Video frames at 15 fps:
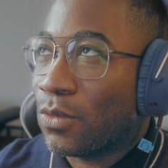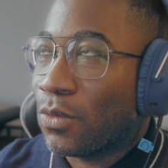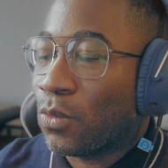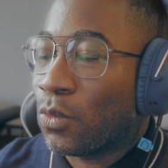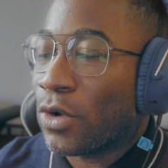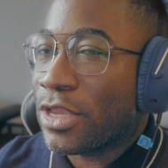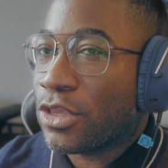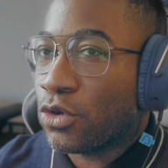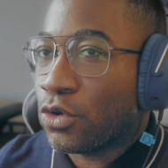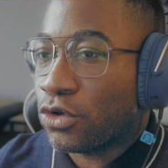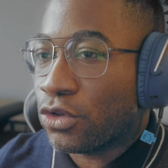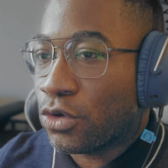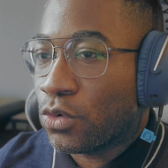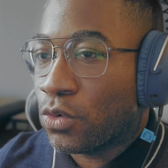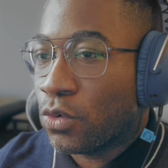when you
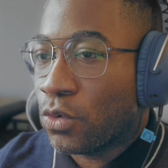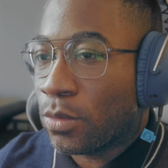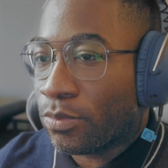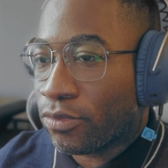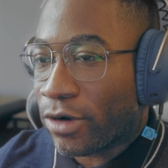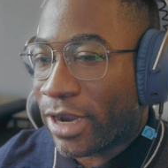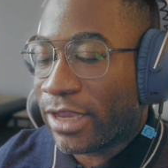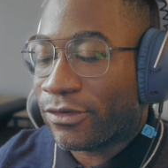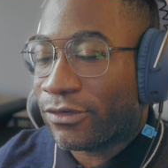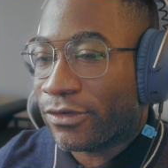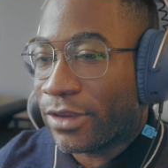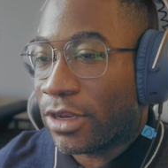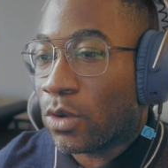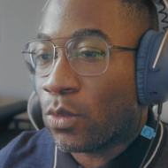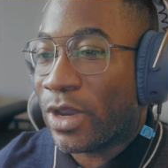do price
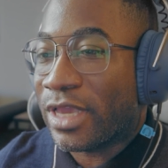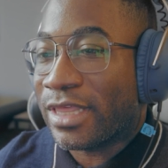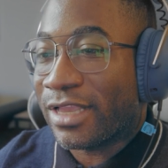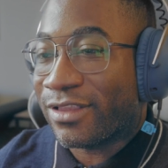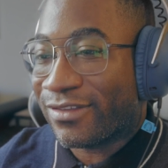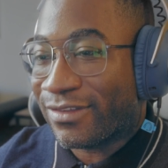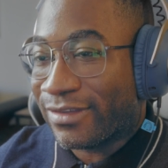in a way that's